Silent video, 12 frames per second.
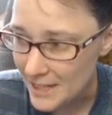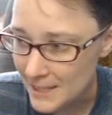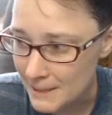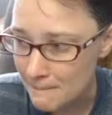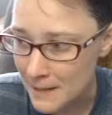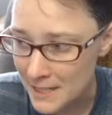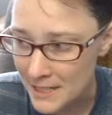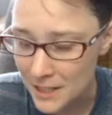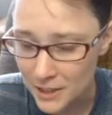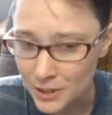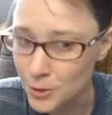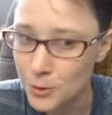depending
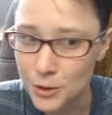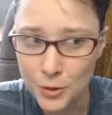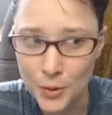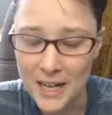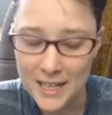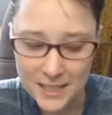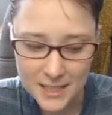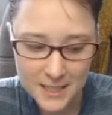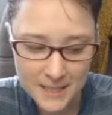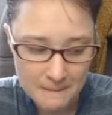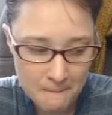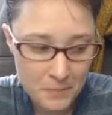on who you
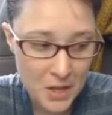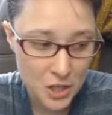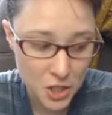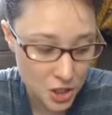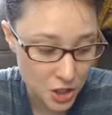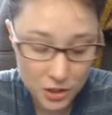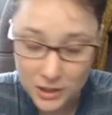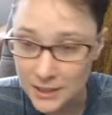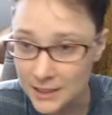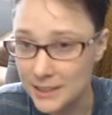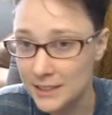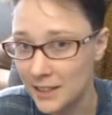ask.
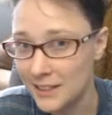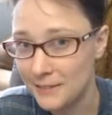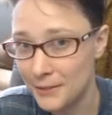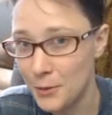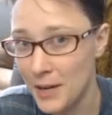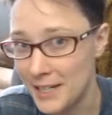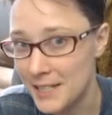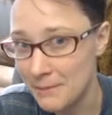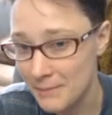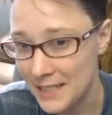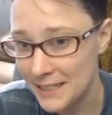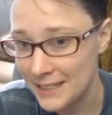Certainly not if you ask
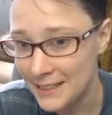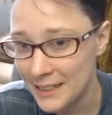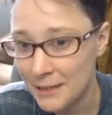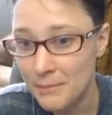me,